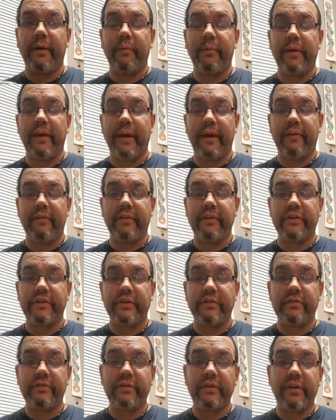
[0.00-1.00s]
We Have
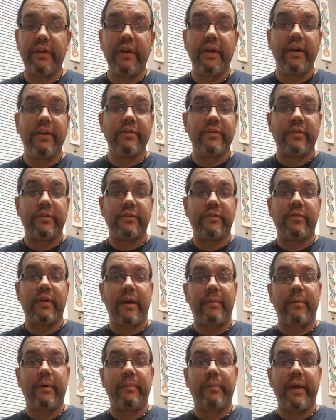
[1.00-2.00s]
Issues. So let's
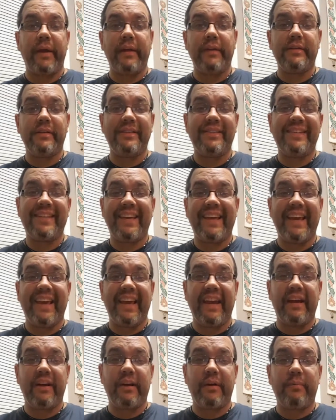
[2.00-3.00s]
grab our paints
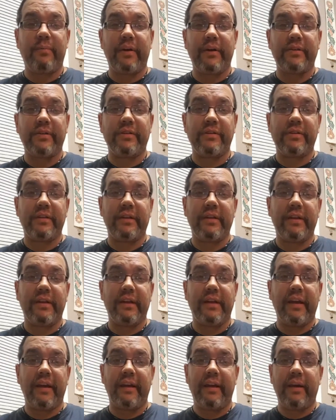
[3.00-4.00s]
and our brushes
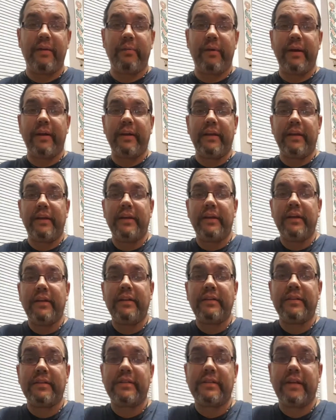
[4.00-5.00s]
and get ready
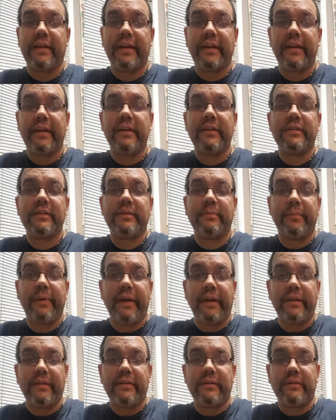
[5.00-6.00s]
to sling some
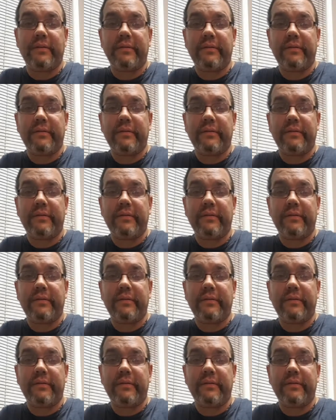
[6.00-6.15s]
paint.